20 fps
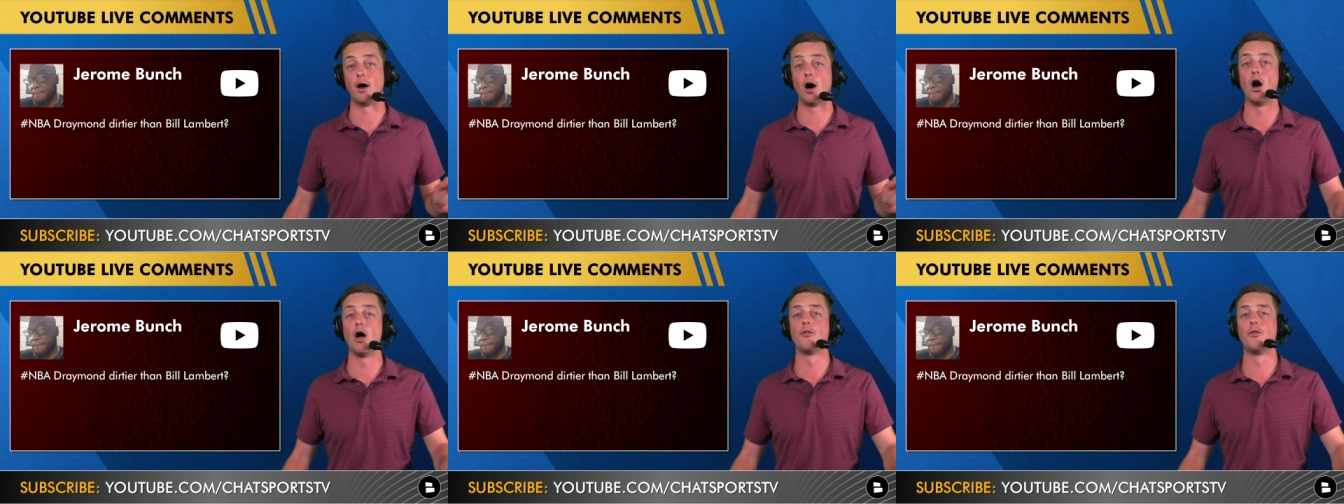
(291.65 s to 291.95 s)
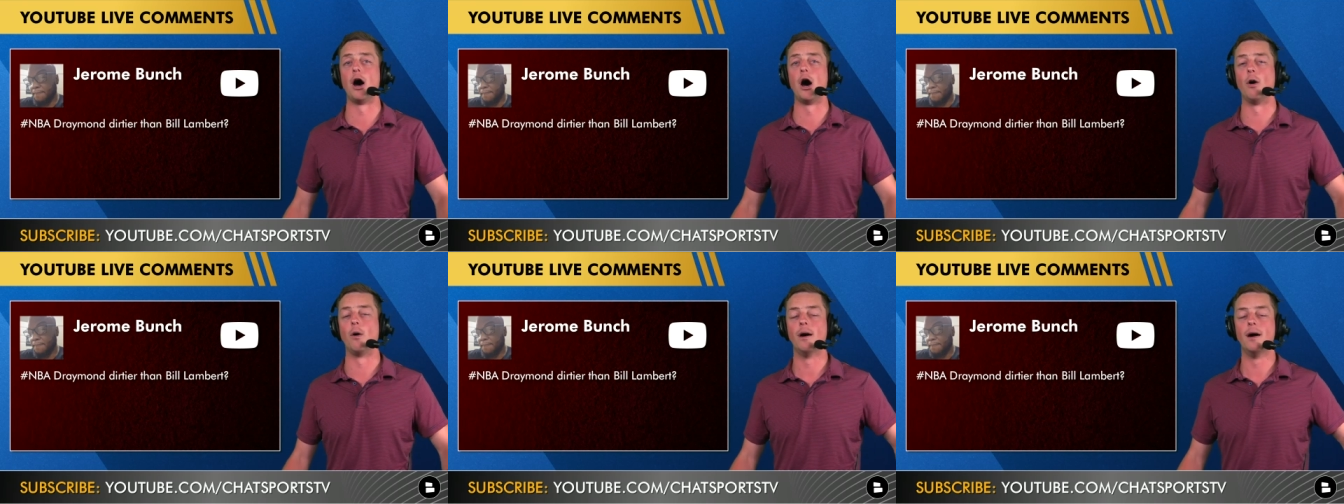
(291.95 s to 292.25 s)

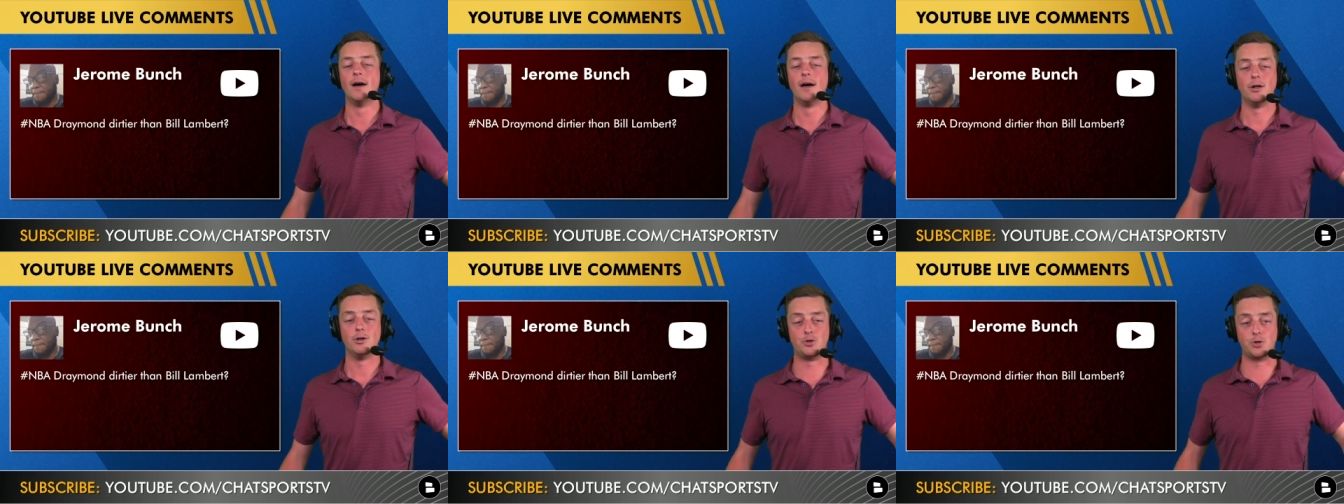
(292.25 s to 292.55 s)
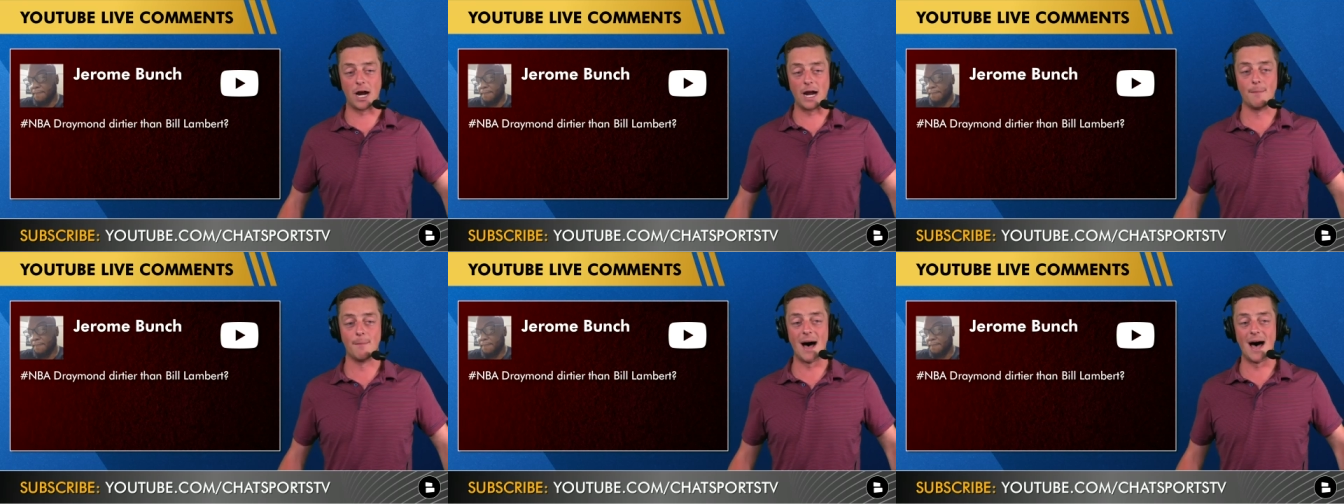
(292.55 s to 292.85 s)
Although
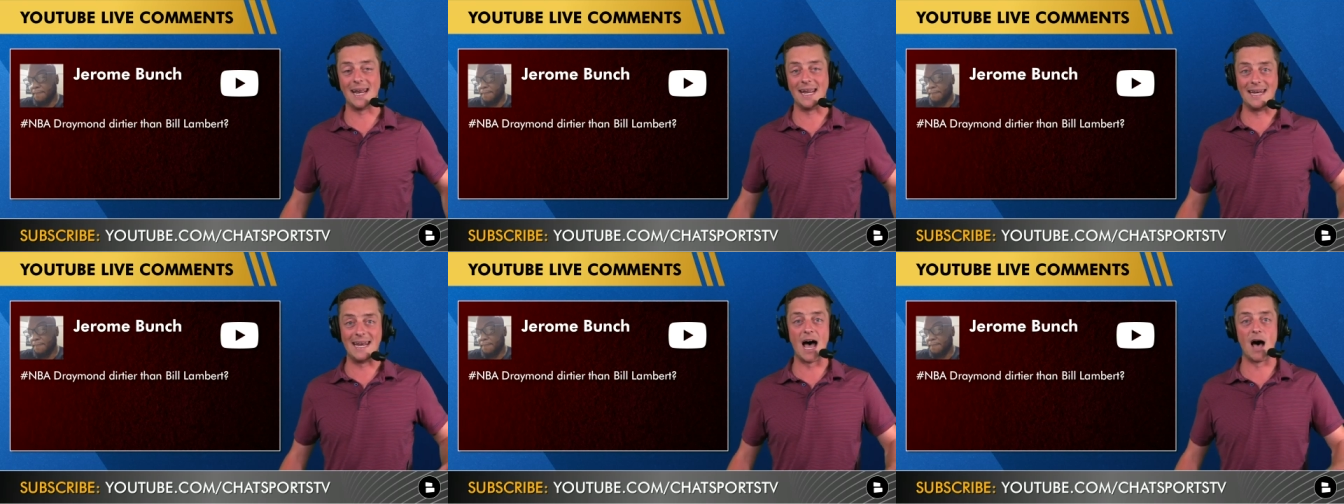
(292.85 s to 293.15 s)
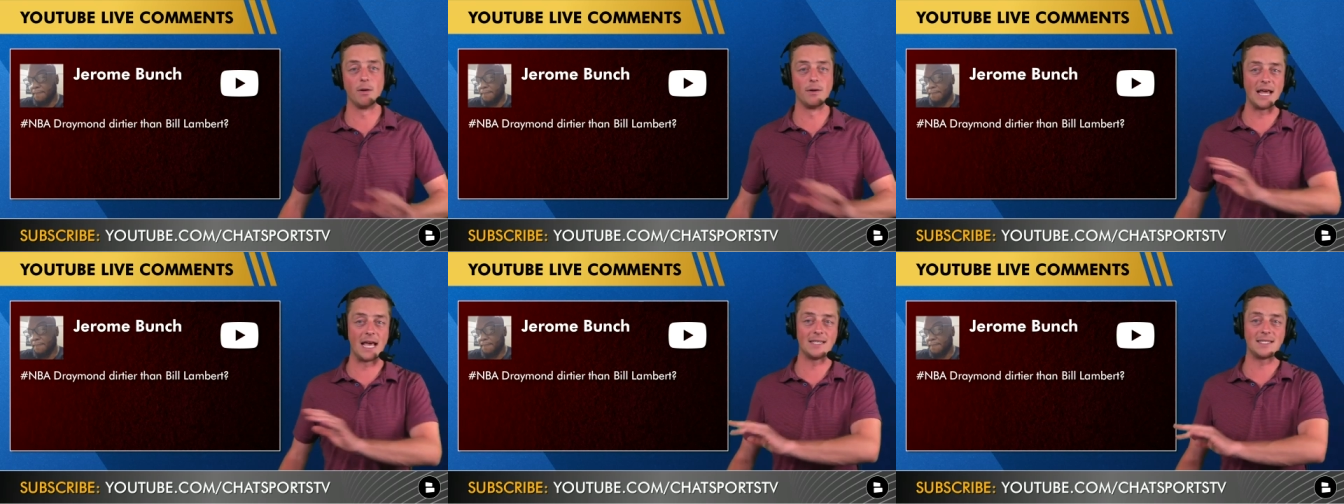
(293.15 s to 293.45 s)
Draymond and
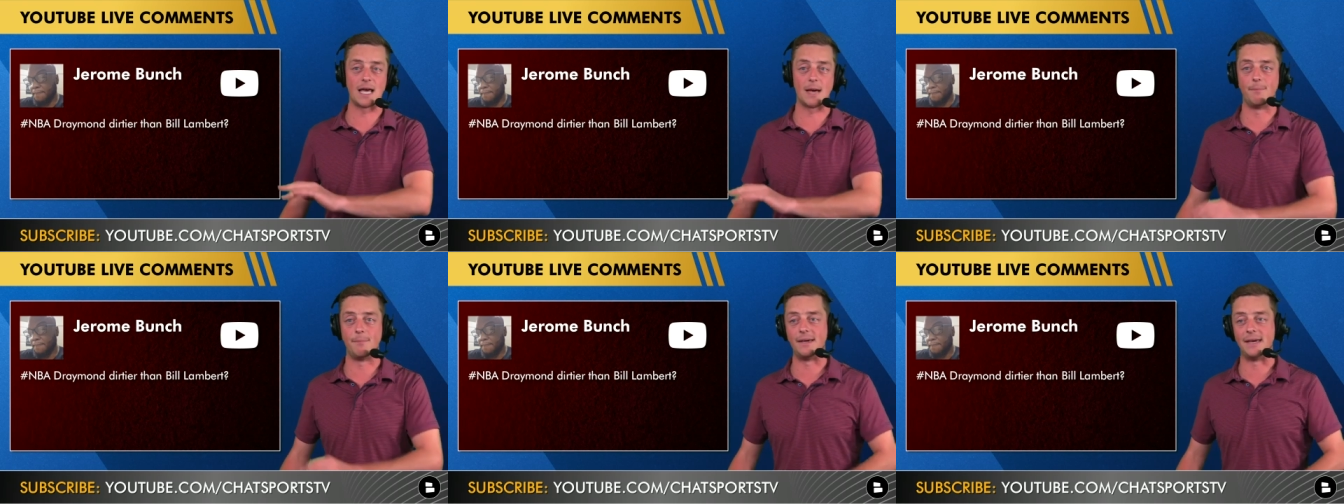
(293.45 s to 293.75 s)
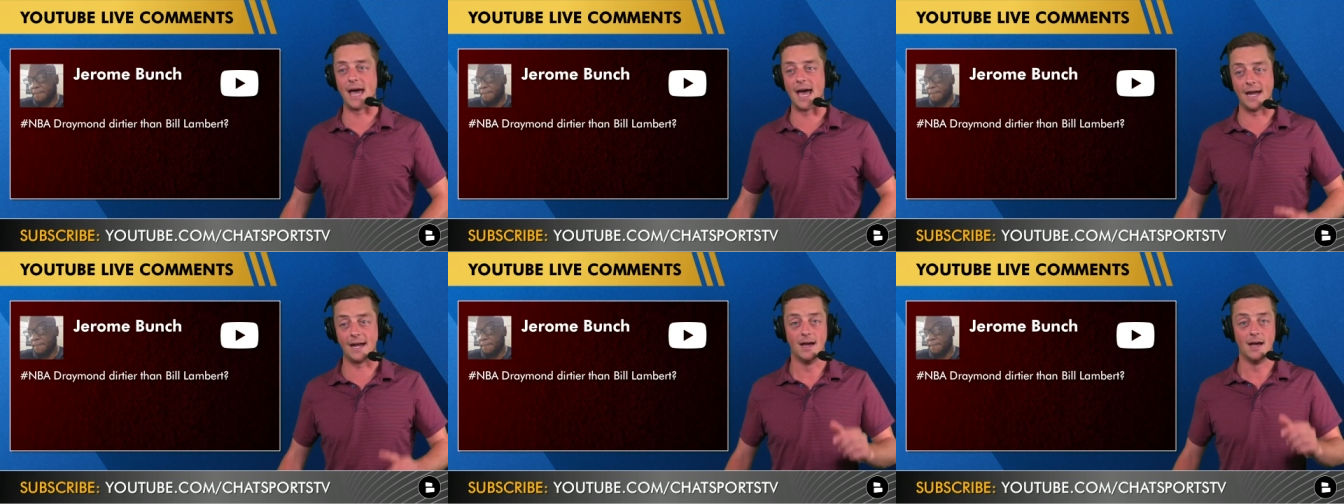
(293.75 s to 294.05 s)
nowadays
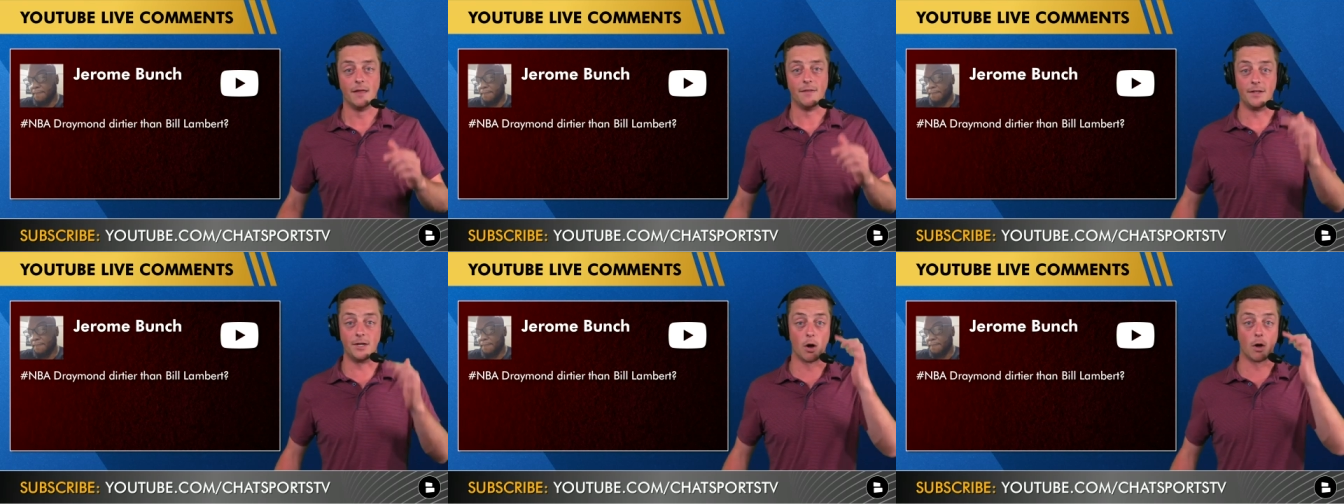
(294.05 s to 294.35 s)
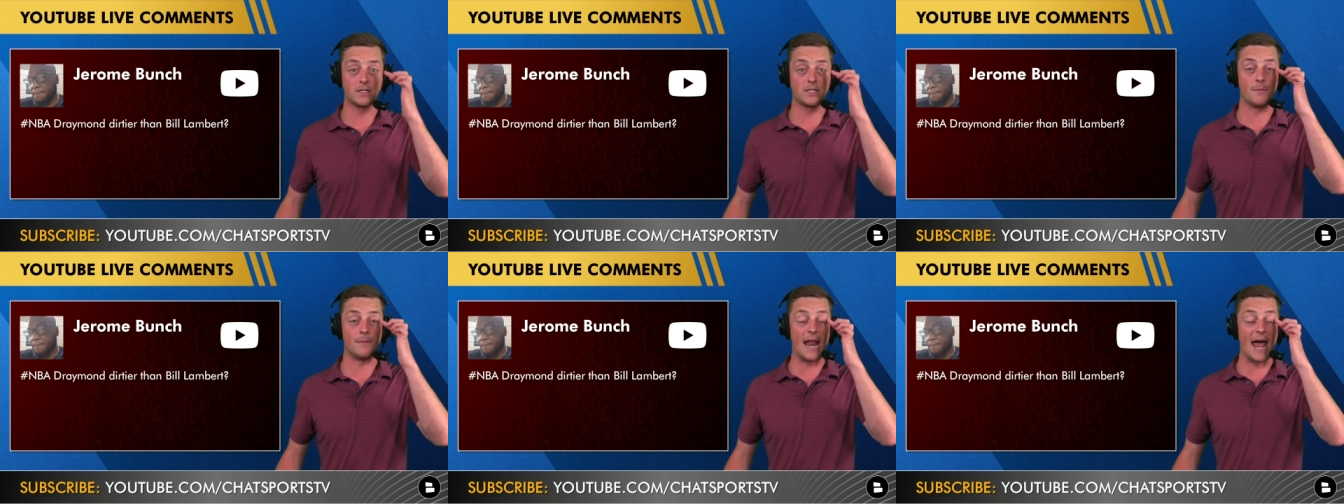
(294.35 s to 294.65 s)
NBA, the
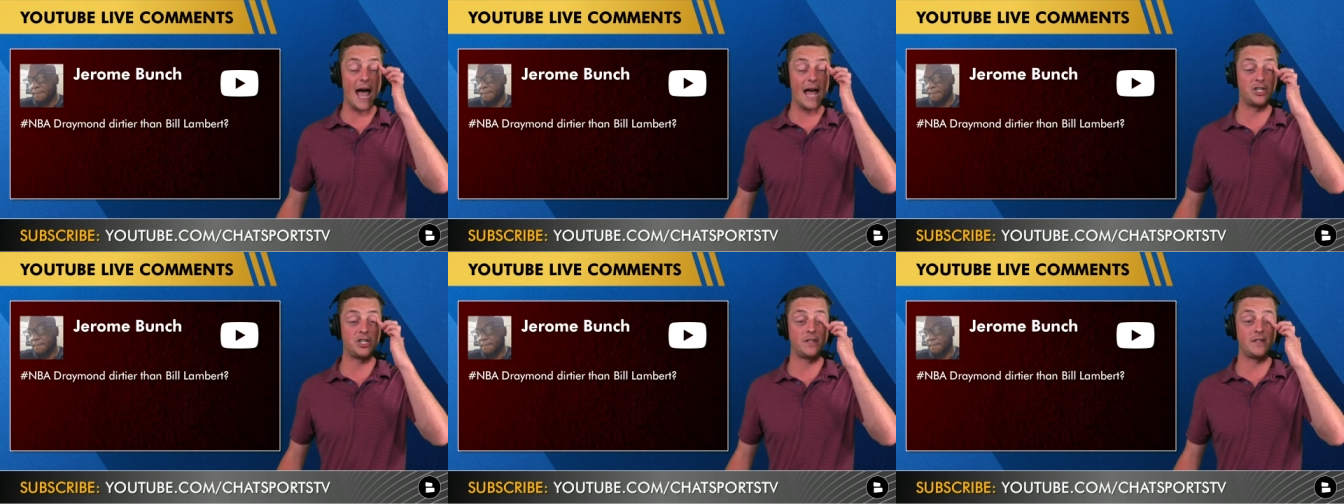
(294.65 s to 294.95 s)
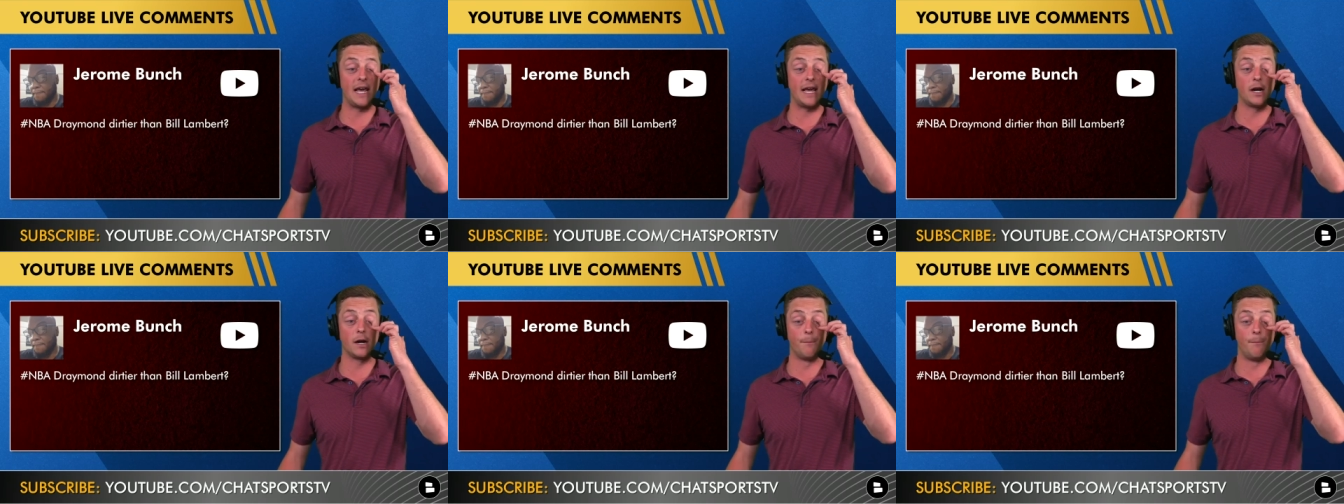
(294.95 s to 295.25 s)
ultimate
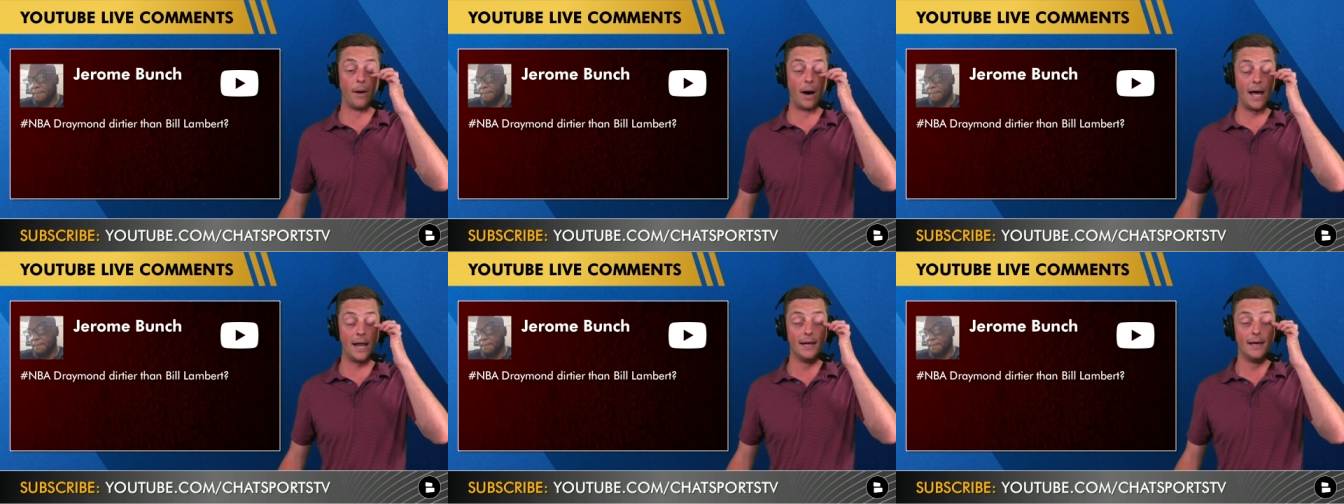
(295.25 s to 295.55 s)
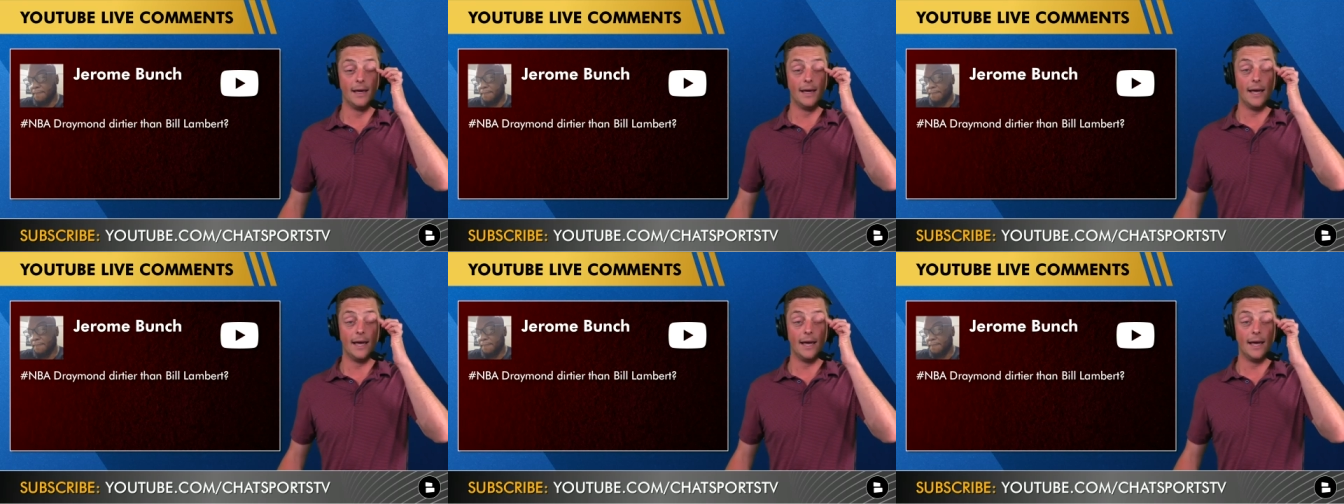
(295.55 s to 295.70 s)
agitator, but